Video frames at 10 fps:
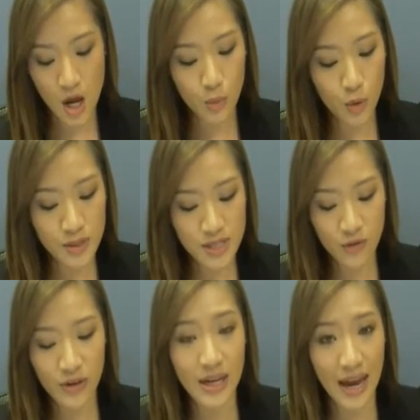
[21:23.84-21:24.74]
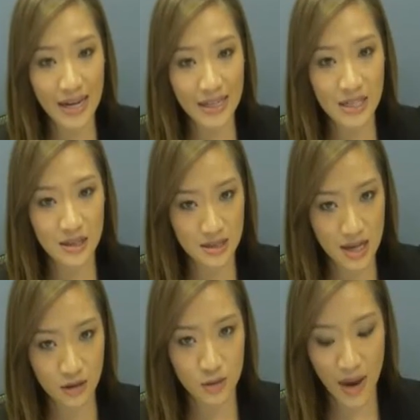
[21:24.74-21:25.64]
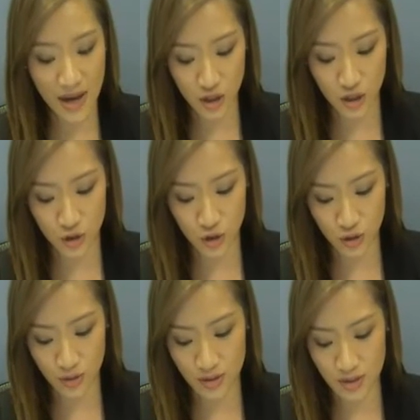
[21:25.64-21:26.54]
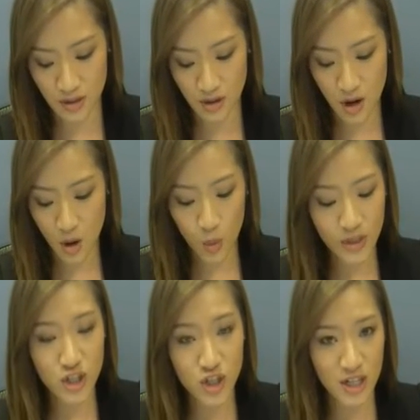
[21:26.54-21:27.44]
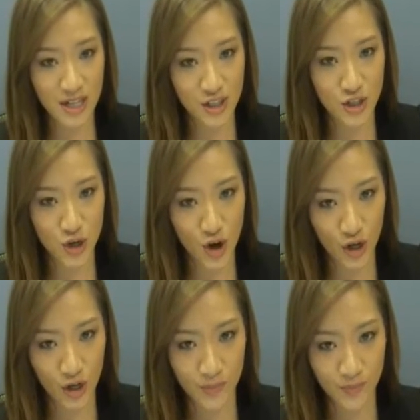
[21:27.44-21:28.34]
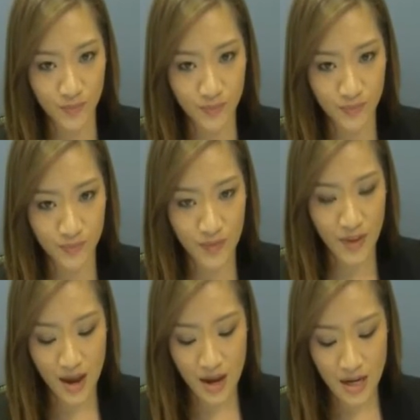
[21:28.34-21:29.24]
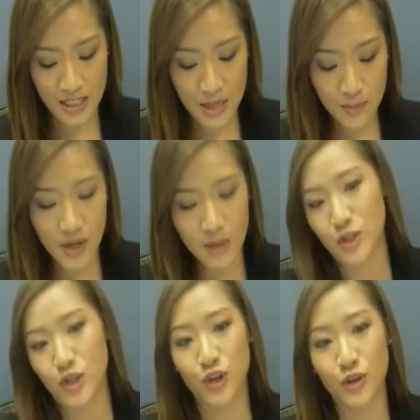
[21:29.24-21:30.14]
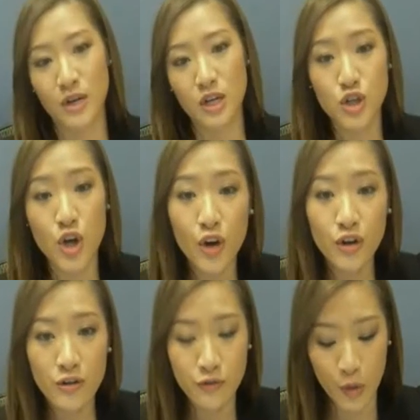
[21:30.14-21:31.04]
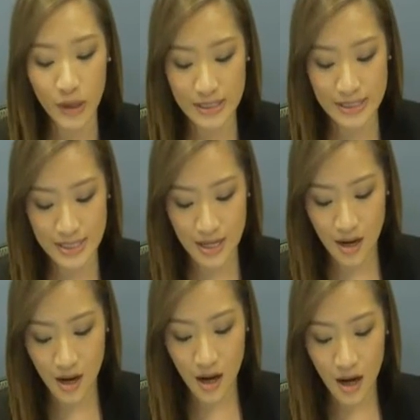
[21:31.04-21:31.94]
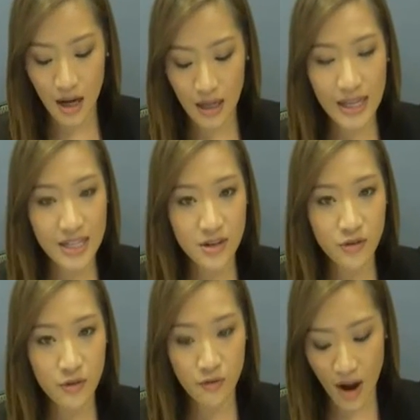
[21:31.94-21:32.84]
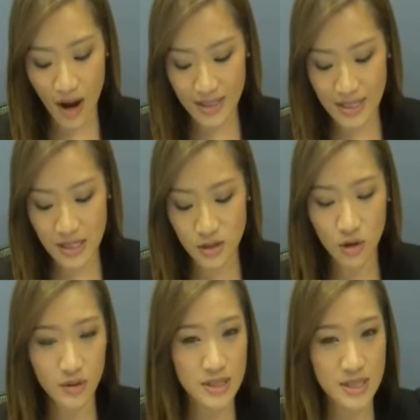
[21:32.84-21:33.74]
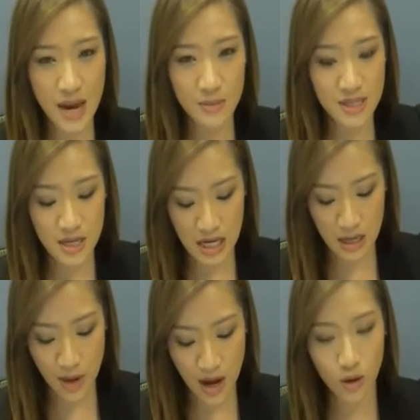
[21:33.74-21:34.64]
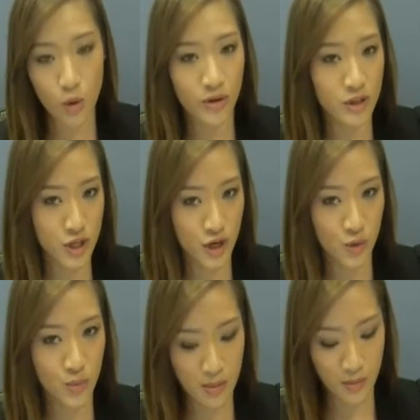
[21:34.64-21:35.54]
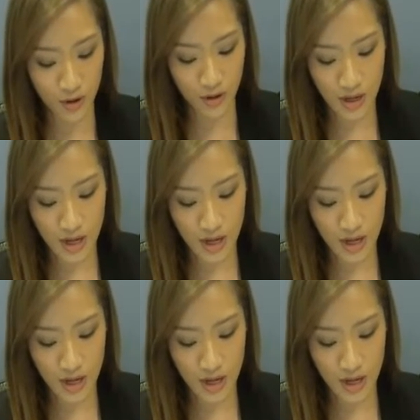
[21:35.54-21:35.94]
Put yourself in Kate, the sales manager's shoes. What does she need to know? Tip number 2, tone of voice. A letter of advice is not the same as an email or internal memo.